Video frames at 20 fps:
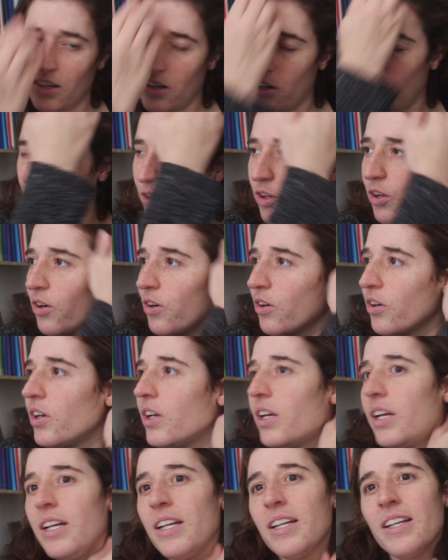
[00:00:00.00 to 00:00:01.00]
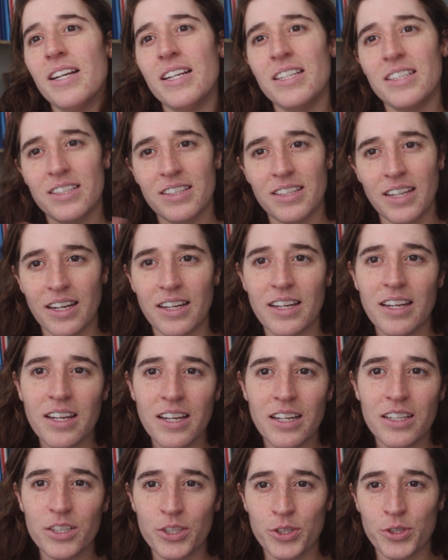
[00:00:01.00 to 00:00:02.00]
although it's
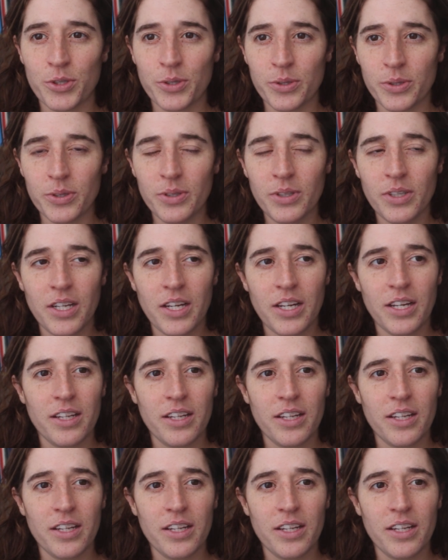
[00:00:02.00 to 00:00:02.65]
technically true,